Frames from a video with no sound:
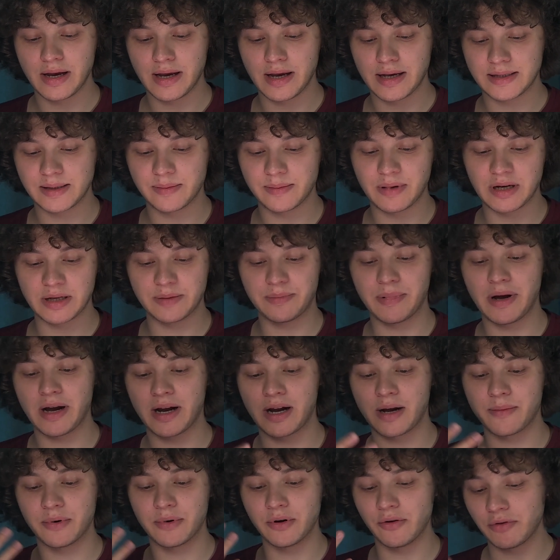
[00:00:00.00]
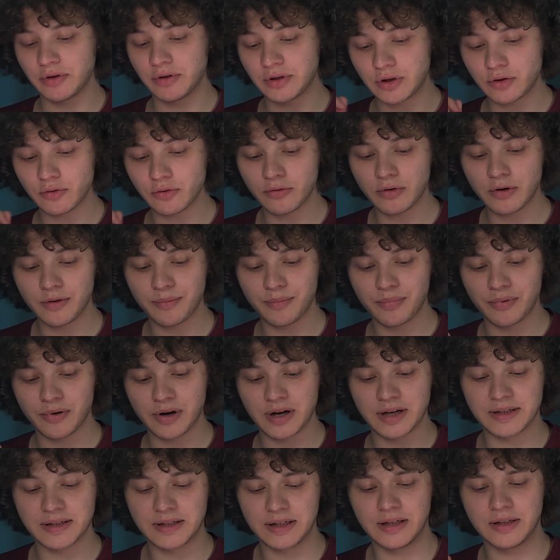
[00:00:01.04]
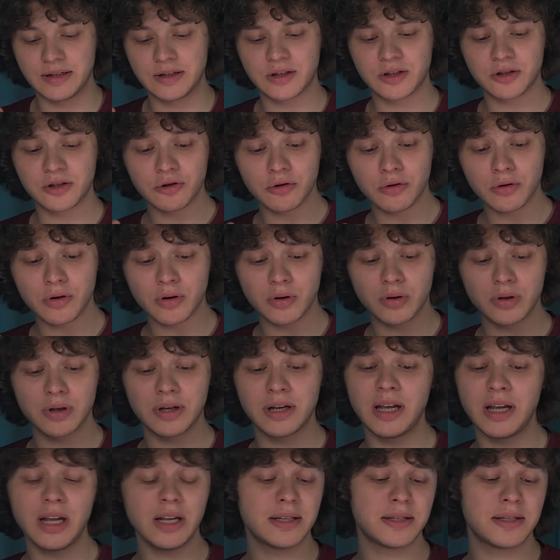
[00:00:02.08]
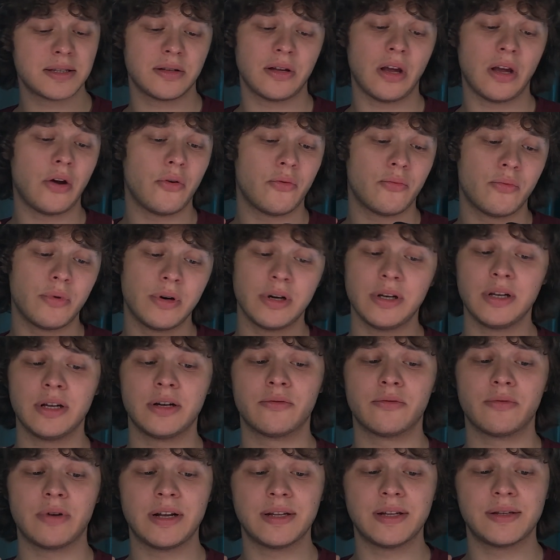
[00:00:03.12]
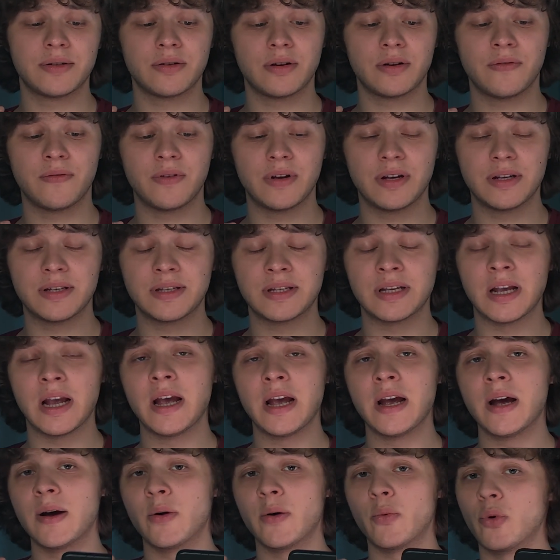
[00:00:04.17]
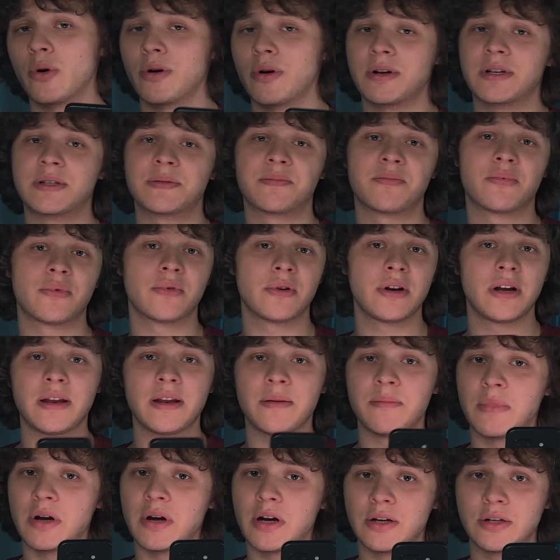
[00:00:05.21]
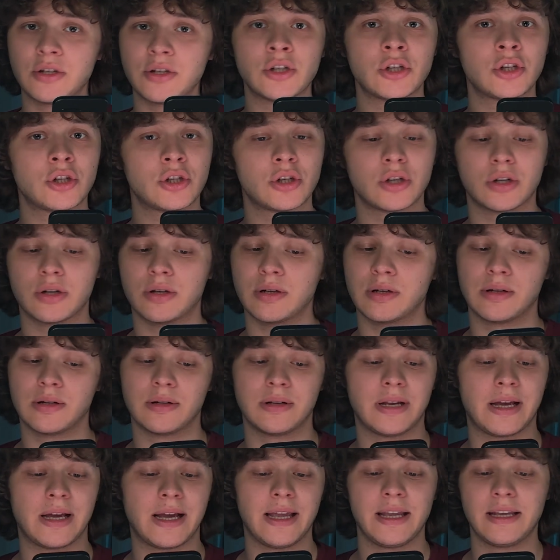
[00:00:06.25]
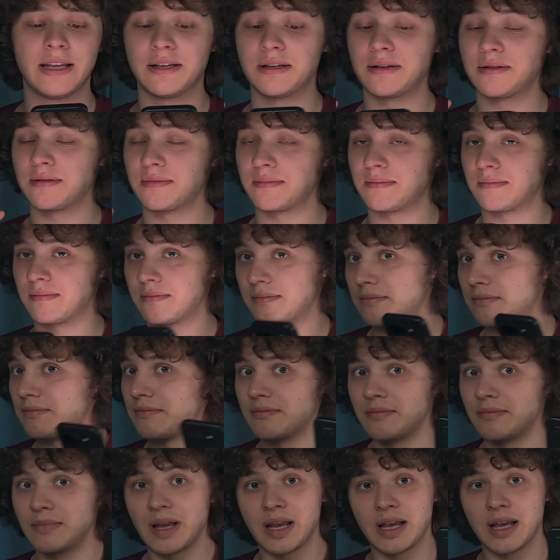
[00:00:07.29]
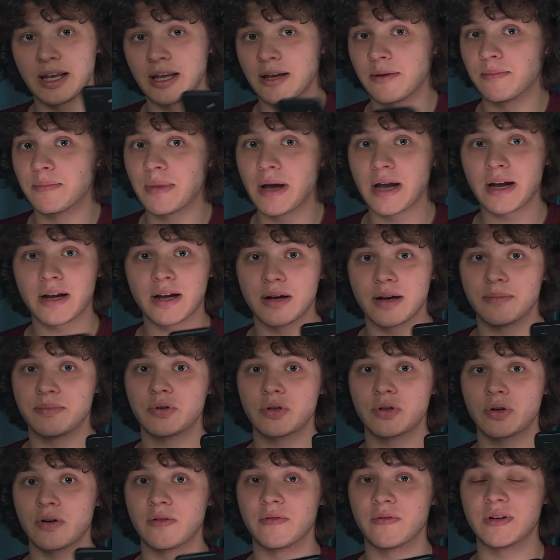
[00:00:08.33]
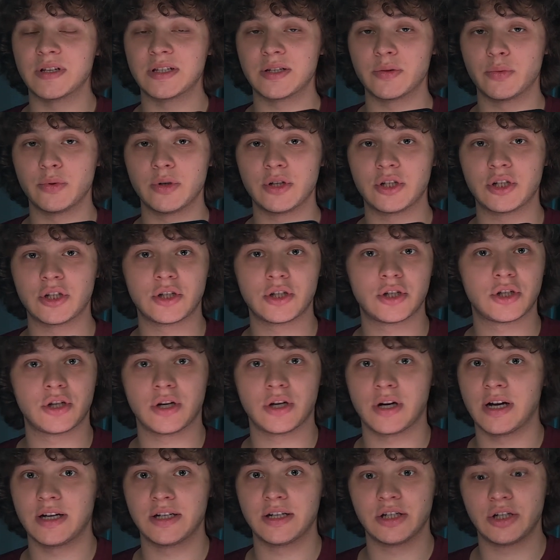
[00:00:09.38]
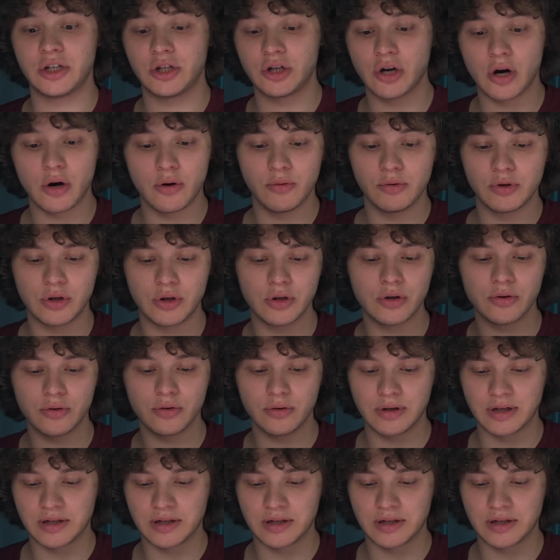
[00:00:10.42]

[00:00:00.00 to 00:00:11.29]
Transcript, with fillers: SMS Backup and Restore, press install. It's a really great service, works pretty much like any backup service which I just showed you.